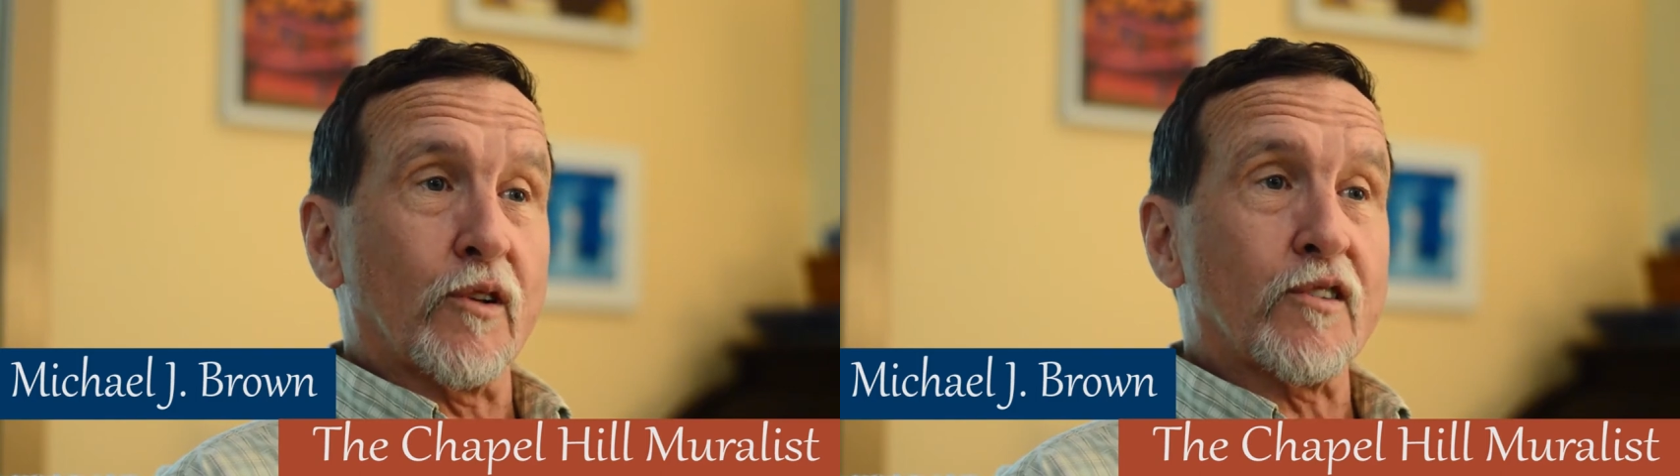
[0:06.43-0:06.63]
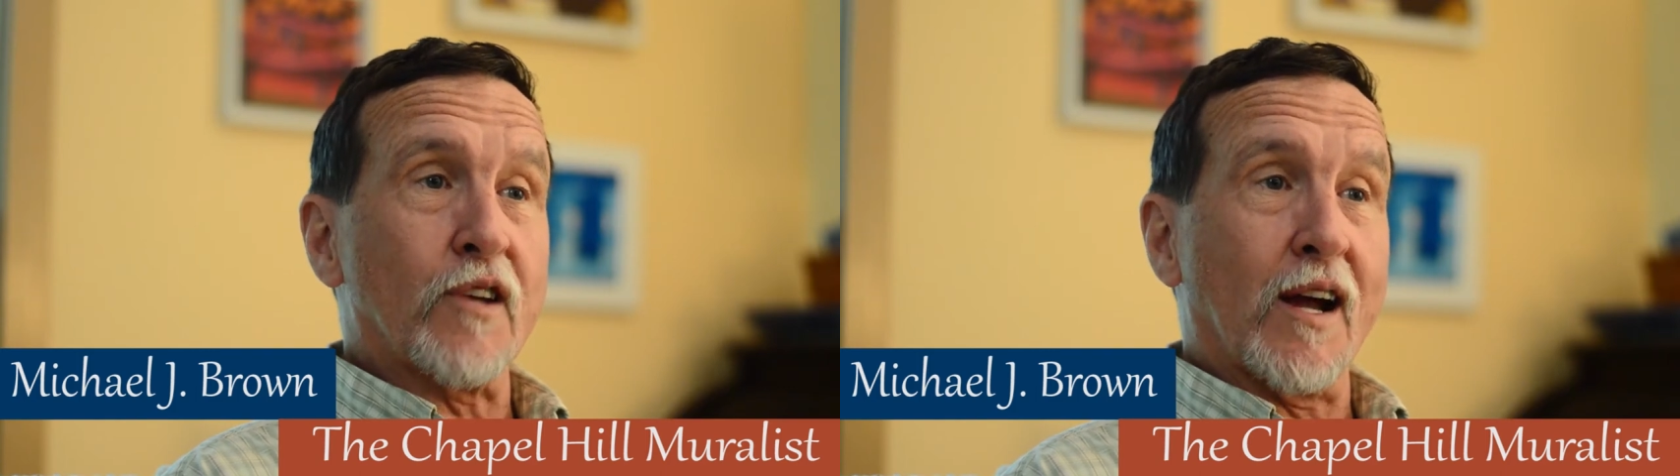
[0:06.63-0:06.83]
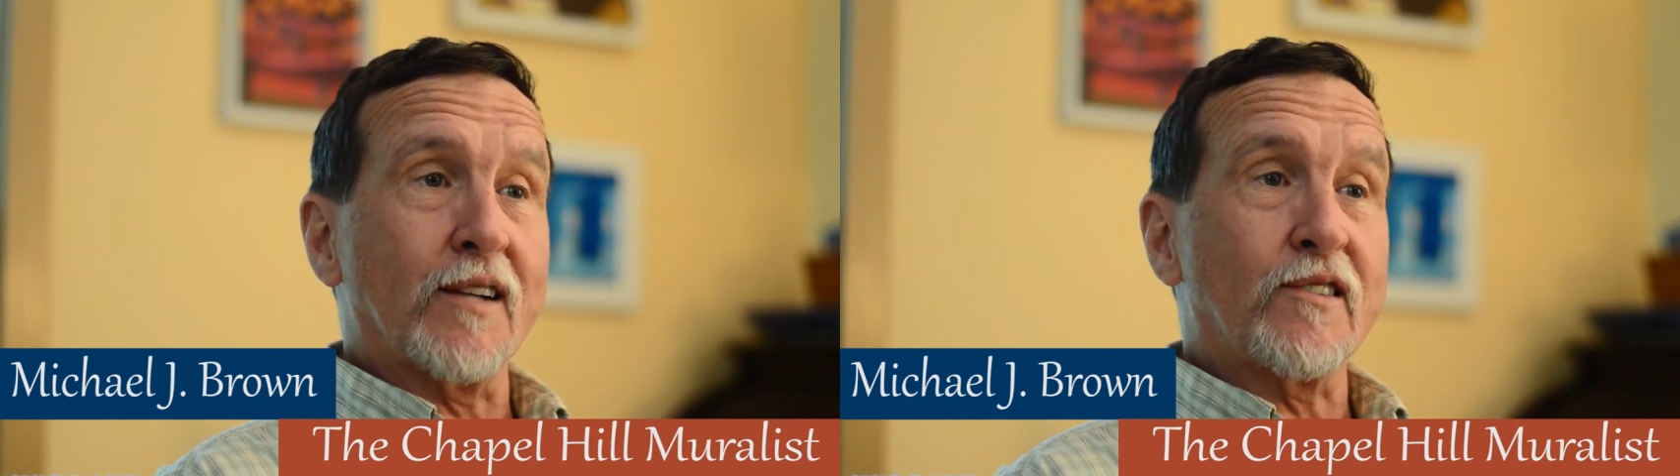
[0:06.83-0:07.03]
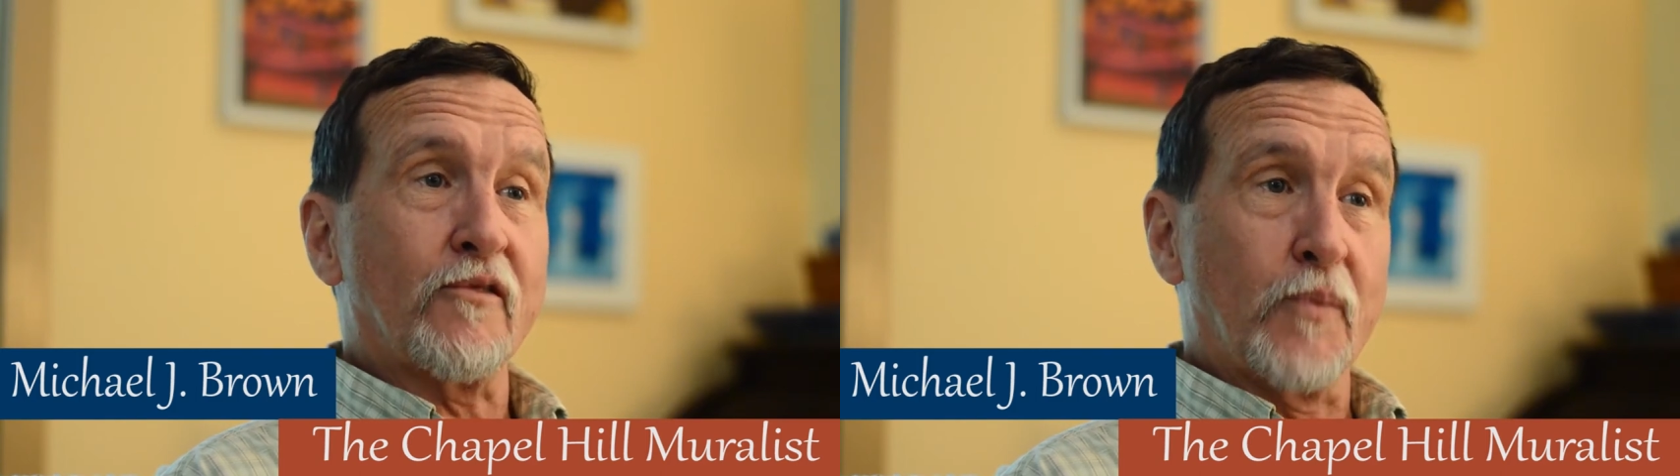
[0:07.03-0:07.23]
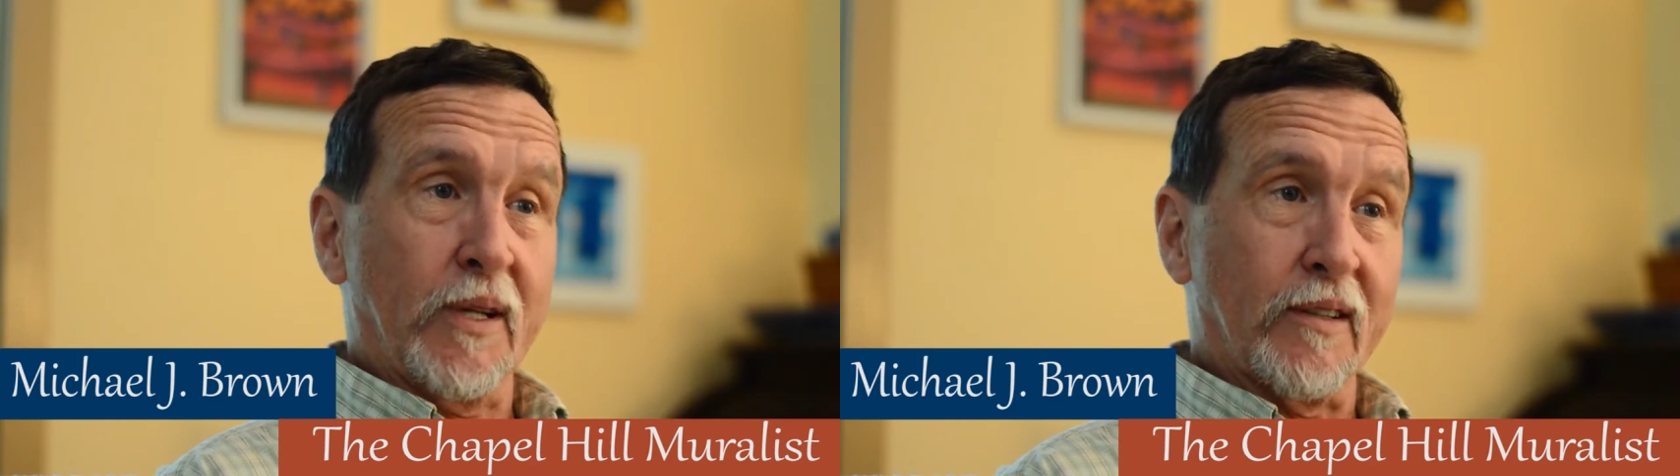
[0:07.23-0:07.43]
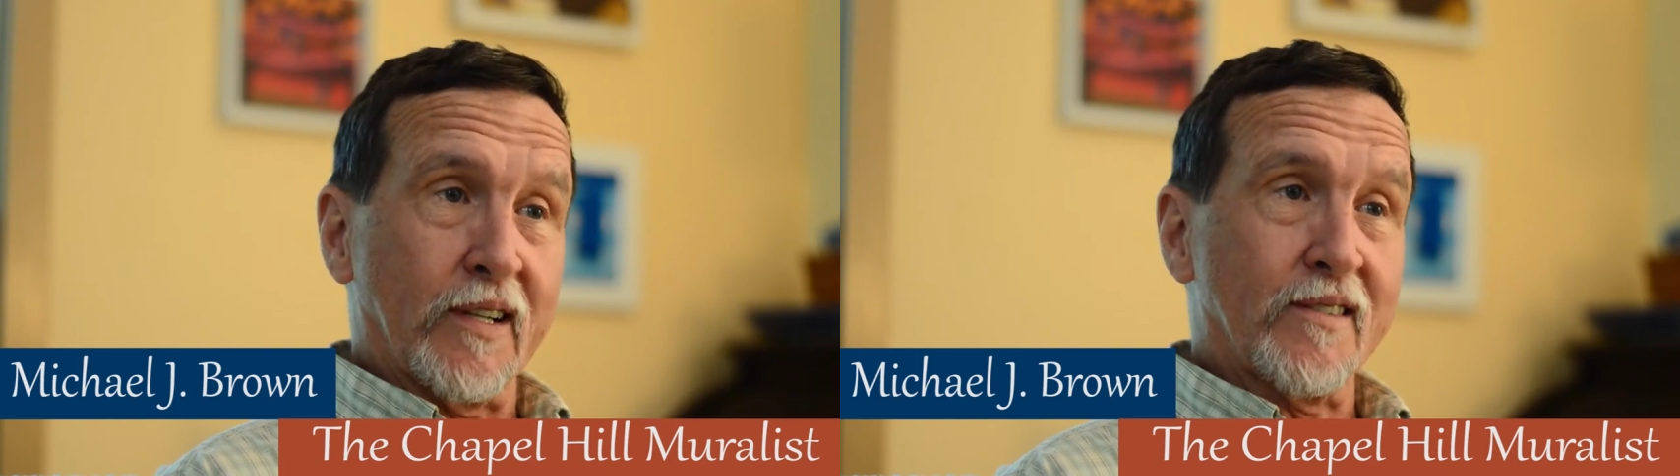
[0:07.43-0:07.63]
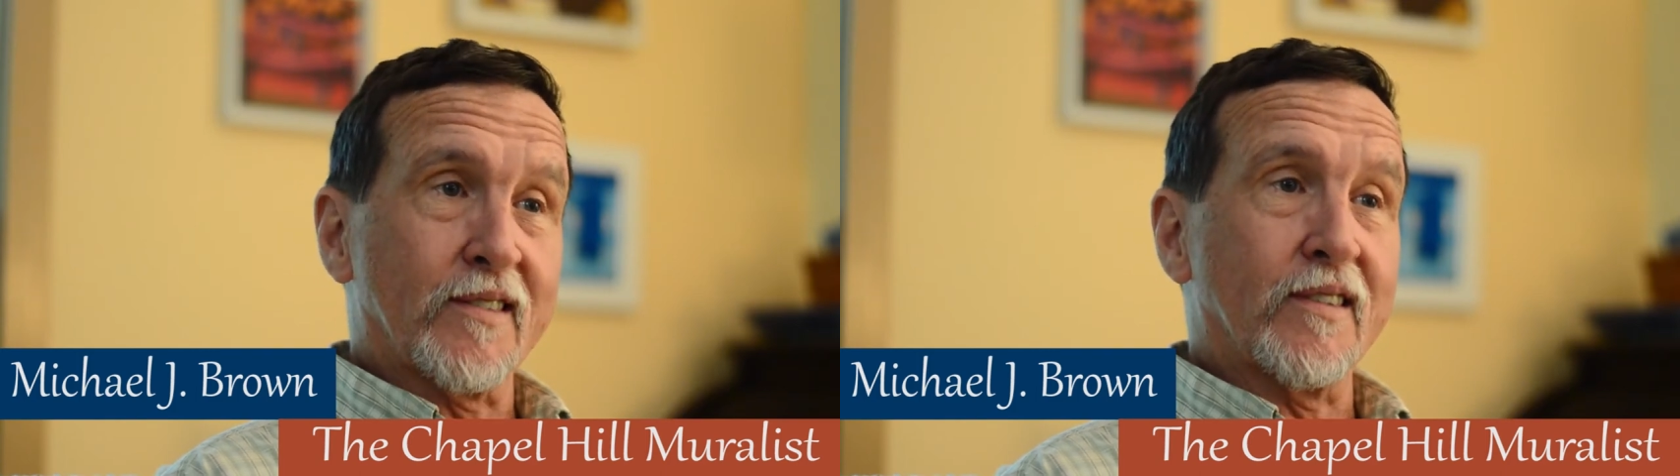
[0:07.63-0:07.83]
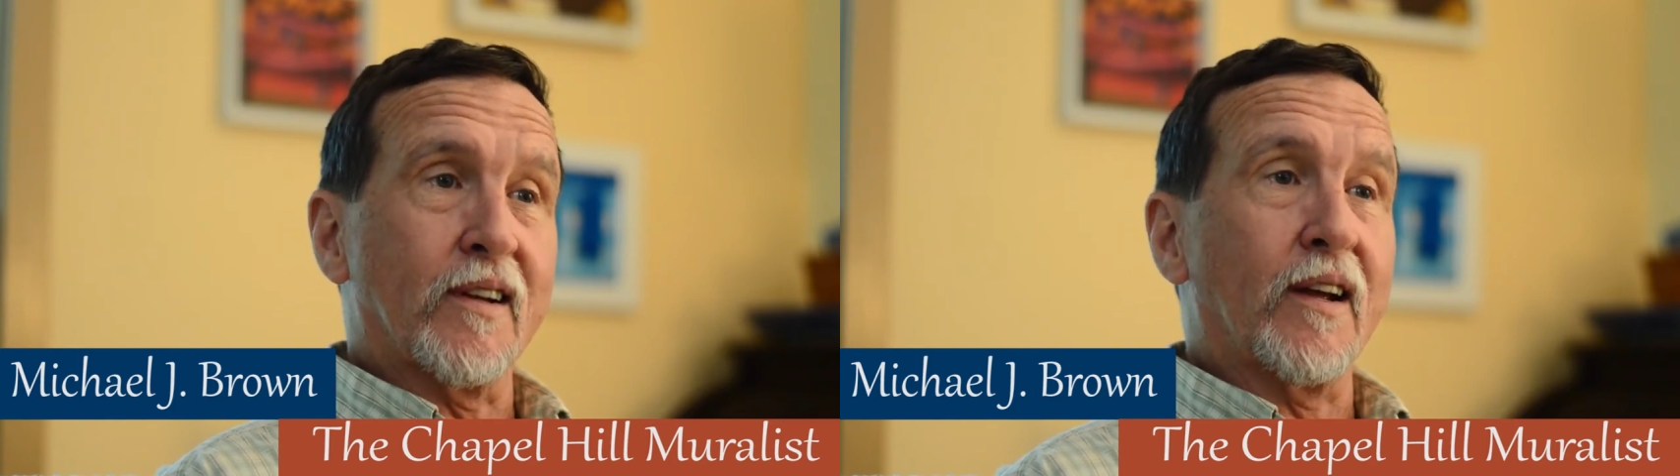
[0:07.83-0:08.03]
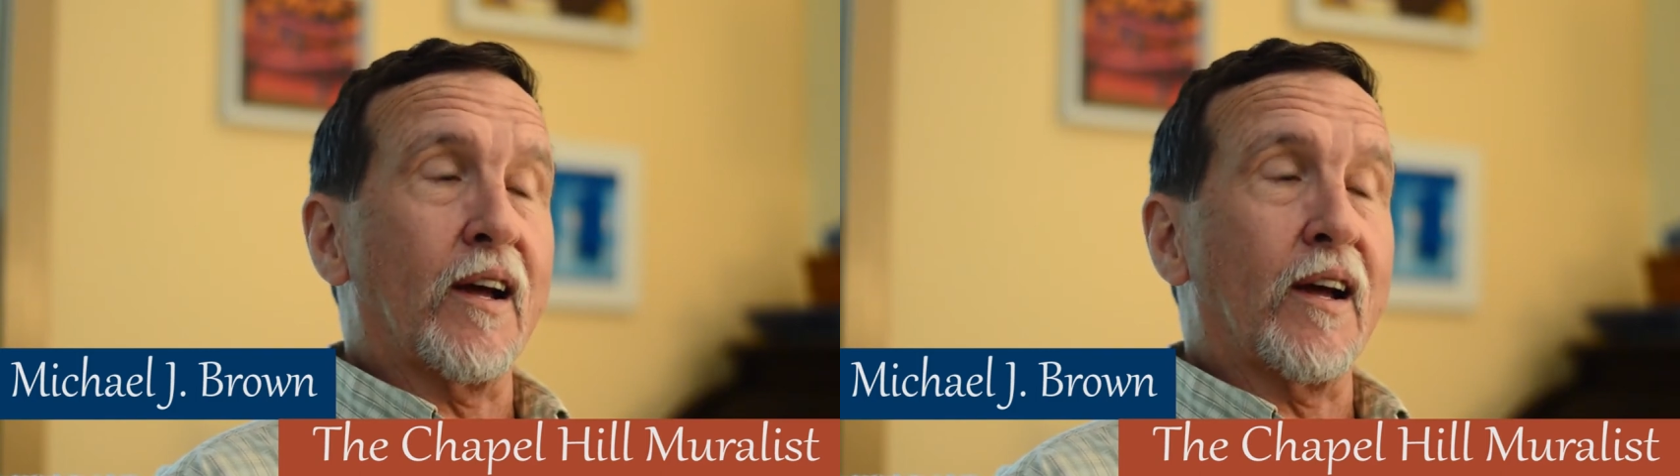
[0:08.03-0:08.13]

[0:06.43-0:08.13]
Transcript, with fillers: the sides of buildings,